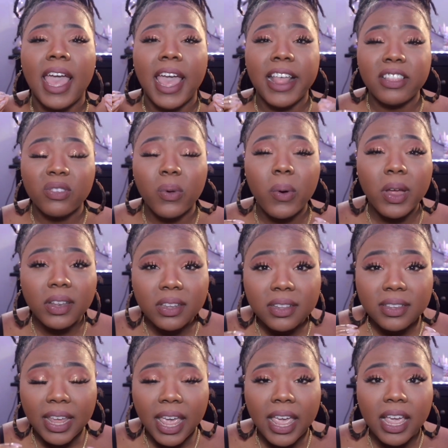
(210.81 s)
it's going to
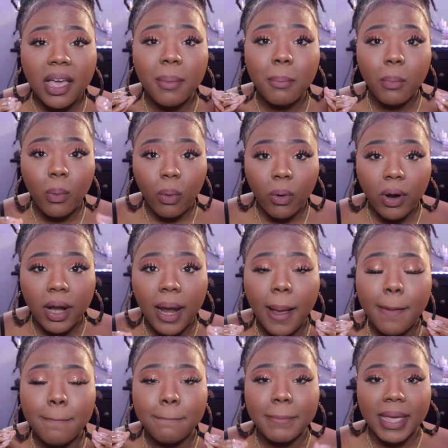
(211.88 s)
take more
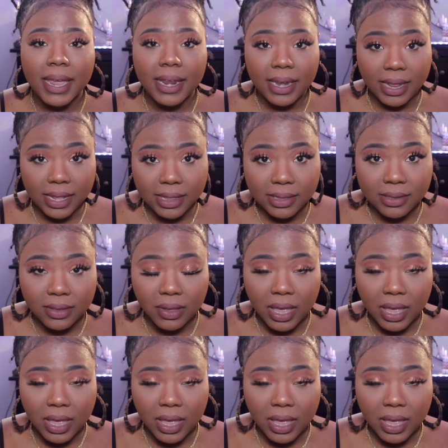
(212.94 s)
maintenance.